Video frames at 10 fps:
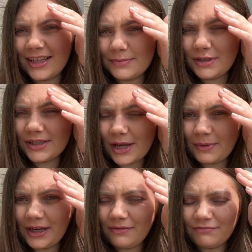There's been
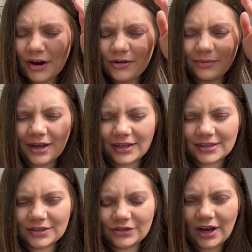so many roadworks and